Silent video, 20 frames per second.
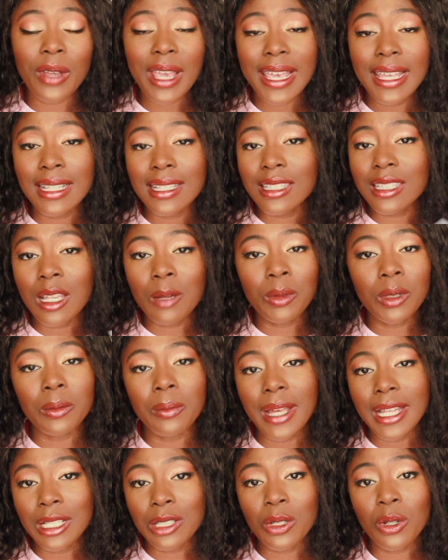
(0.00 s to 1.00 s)
great
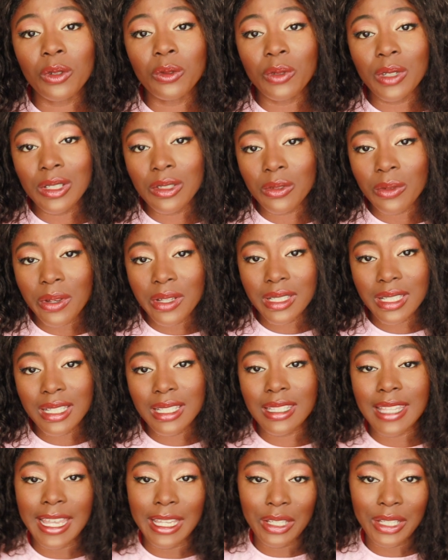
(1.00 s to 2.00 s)
supplemental
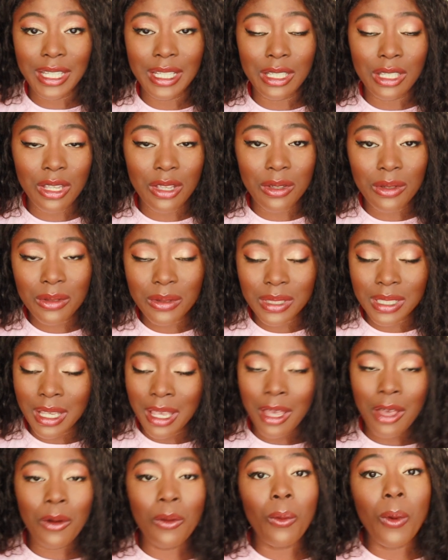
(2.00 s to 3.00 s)
resources that you can use
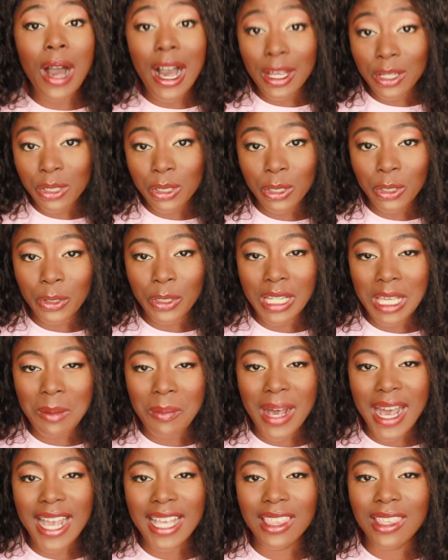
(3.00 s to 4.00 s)
while you're learning
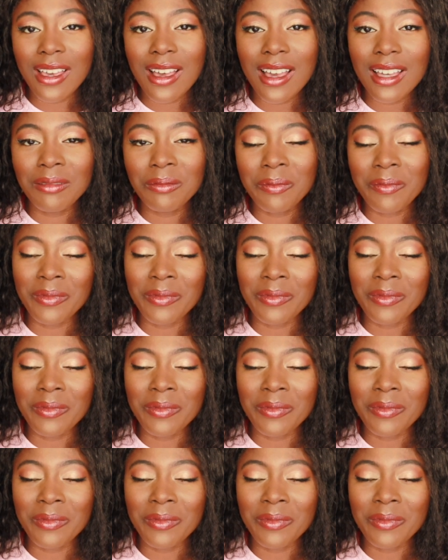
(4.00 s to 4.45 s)
Python.